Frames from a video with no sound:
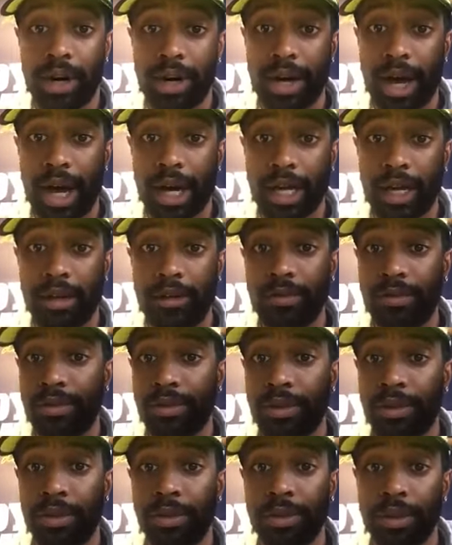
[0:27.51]
our noggin,
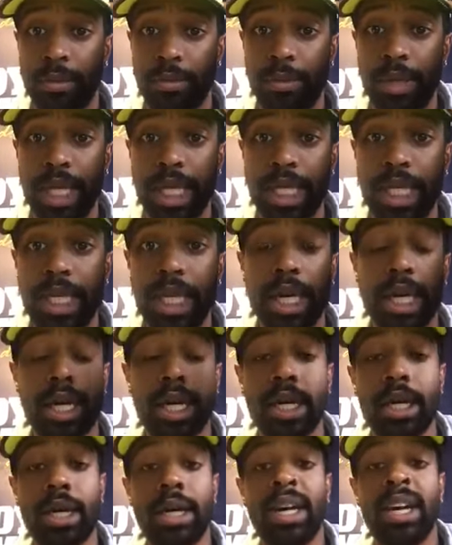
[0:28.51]
through the
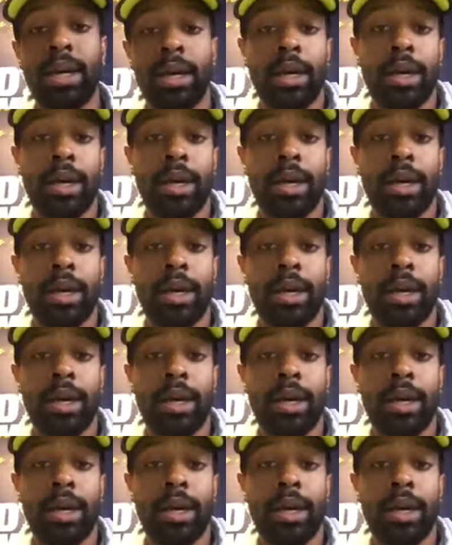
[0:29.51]
media,